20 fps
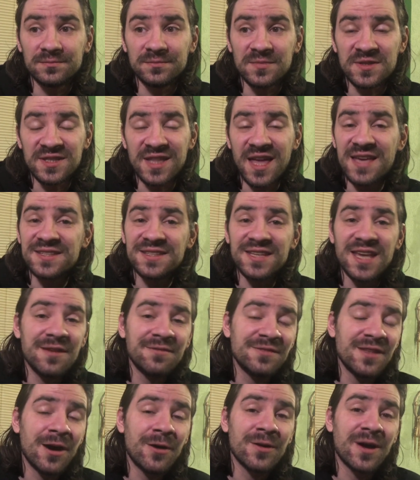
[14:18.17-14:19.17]
stay
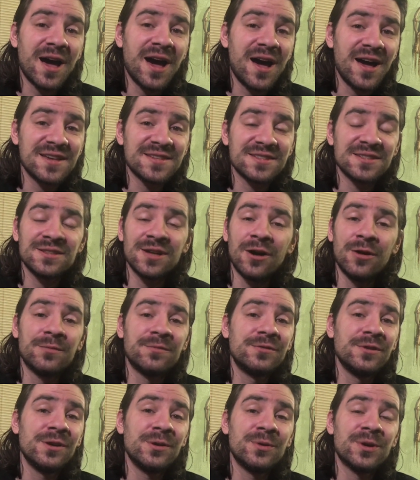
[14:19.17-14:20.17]
safe now guys and
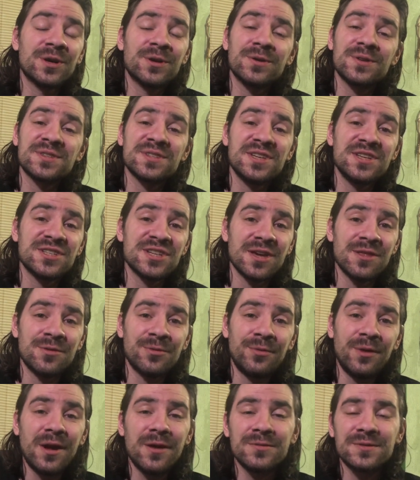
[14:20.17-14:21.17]
hopefully we're going to see each other
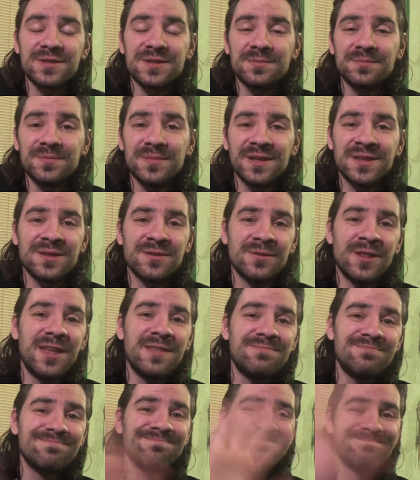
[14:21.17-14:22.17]
around until
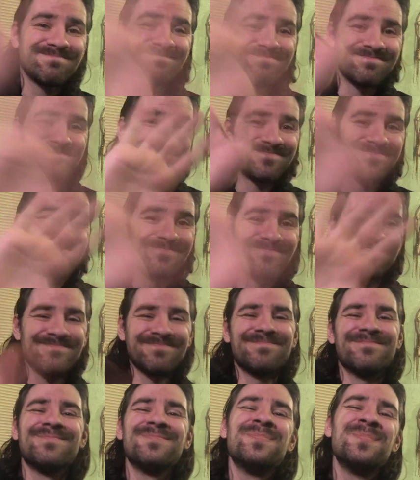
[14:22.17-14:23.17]
then,
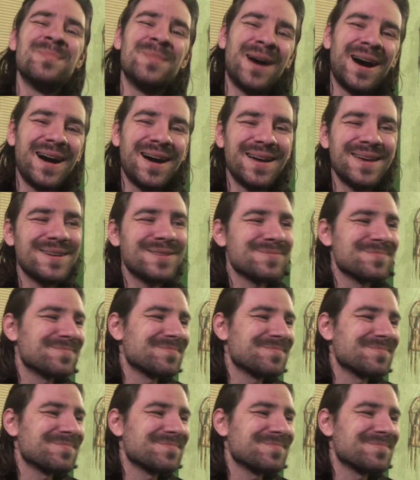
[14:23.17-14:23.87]
bye.